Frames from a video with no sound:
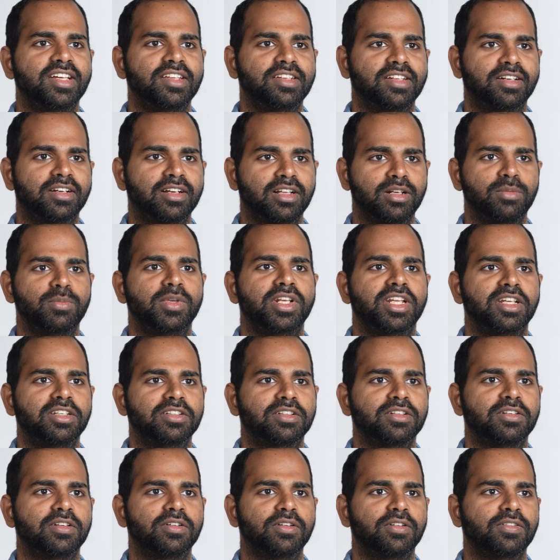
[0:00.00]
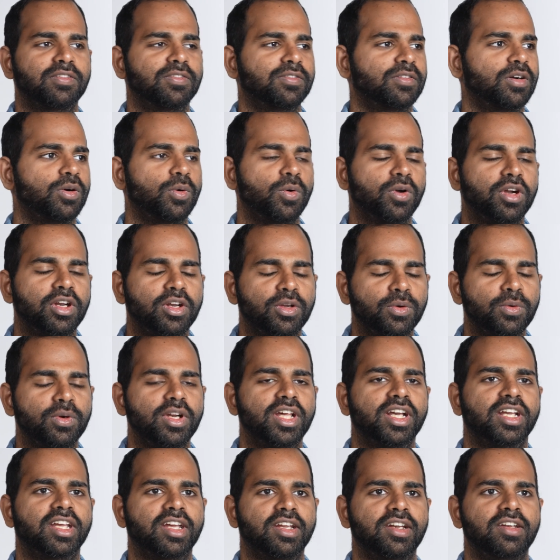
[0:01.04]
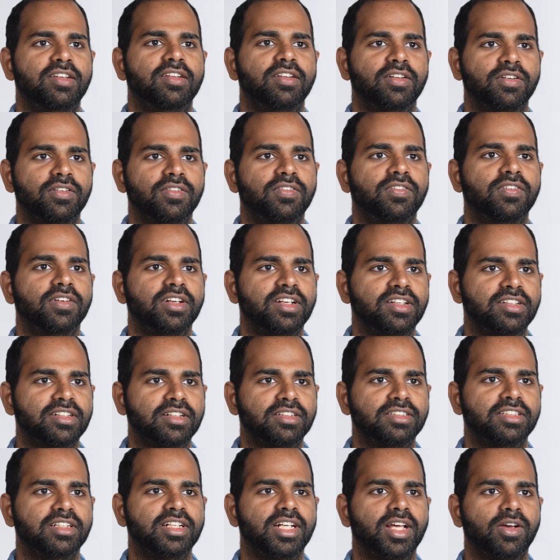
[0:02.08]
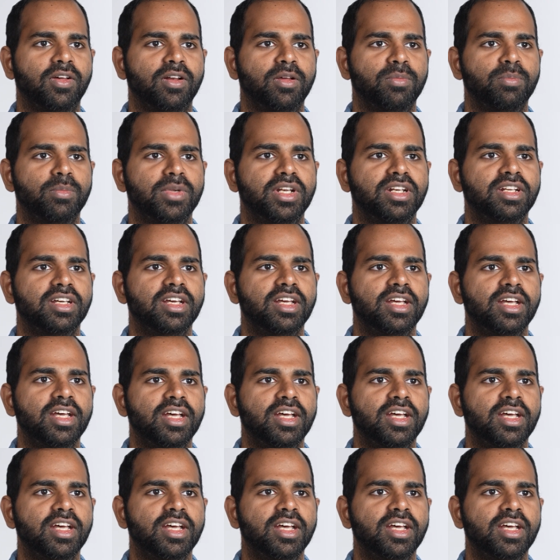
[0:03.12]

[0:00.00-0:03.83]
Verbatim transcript: is a culmination of over two decades of research and development.